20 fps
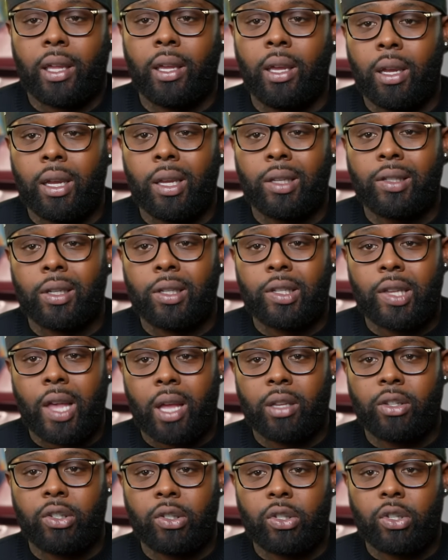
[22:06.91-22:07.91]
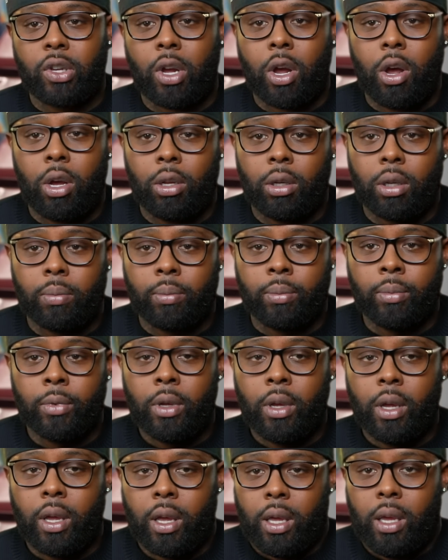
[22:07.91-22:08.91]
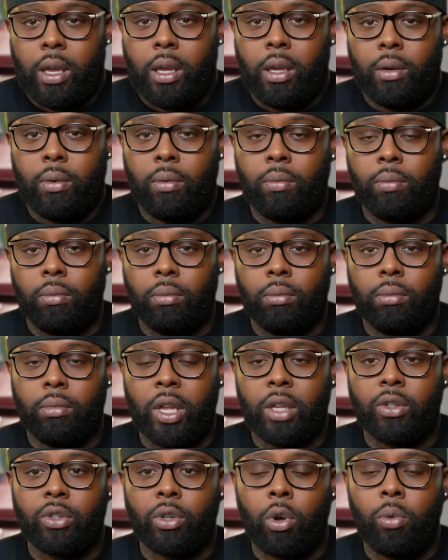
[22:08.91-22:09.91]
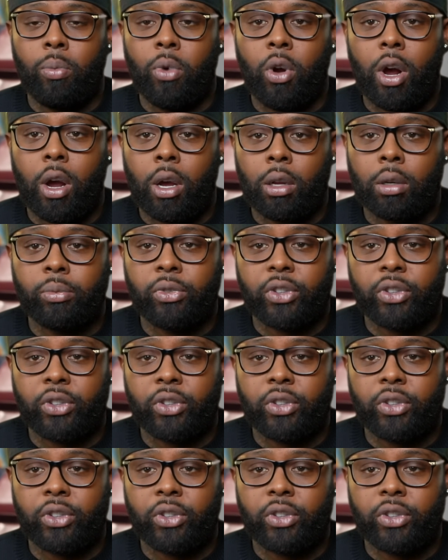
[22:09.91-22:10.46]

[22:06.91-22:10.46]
Ink is attached to Harlem, and there's no more Harlem